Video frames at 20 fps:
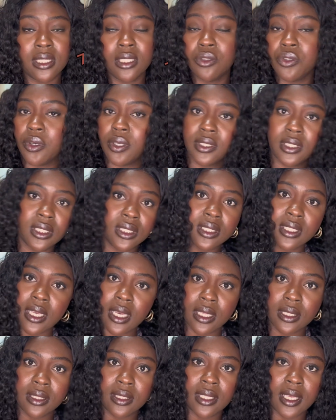It doesn't
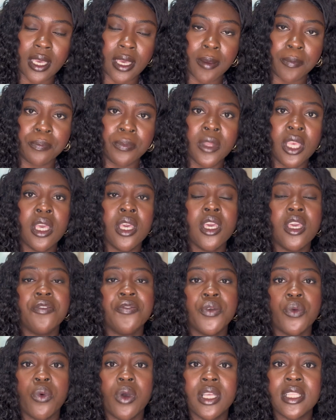end there. If
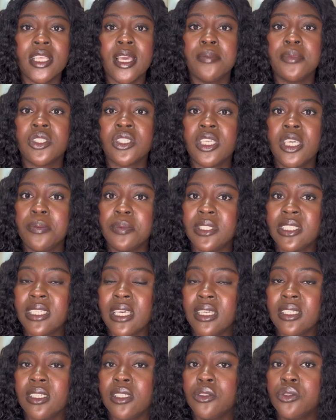you want them to keep
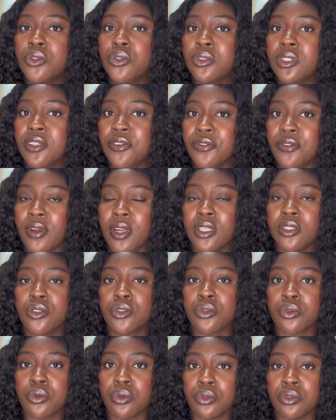sending to different
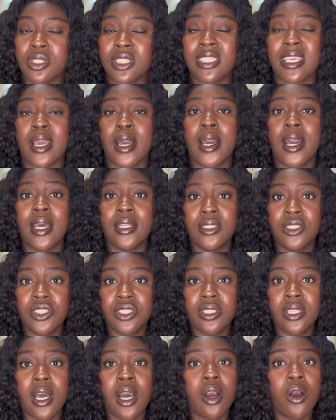schools, there are
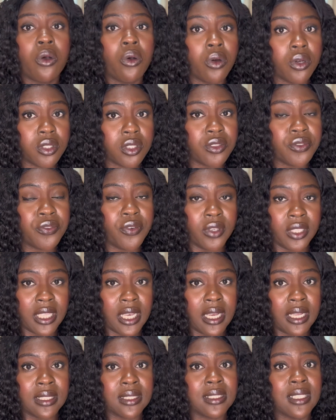additional costs for
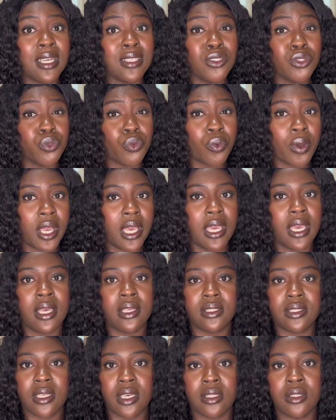that. That is why I
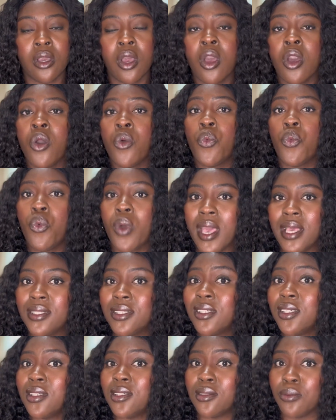said WES
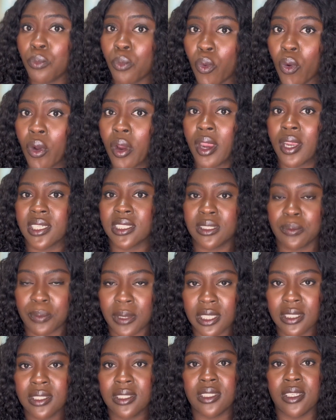is more
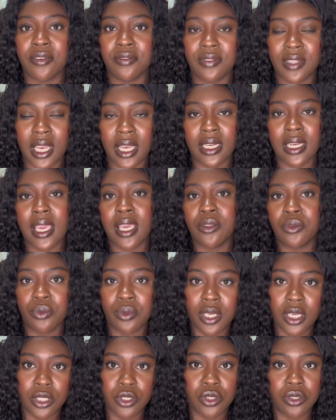expensive than
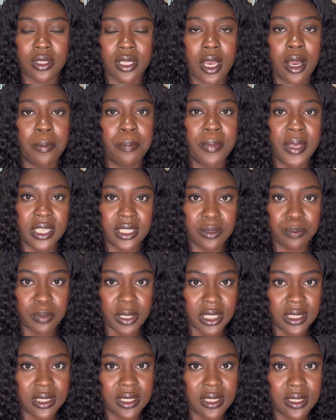Educational
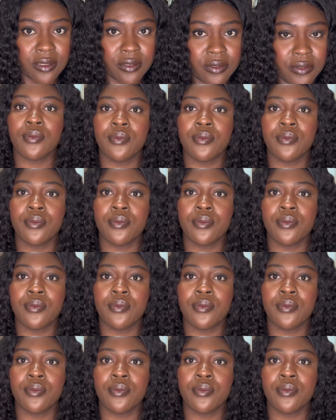Perspective.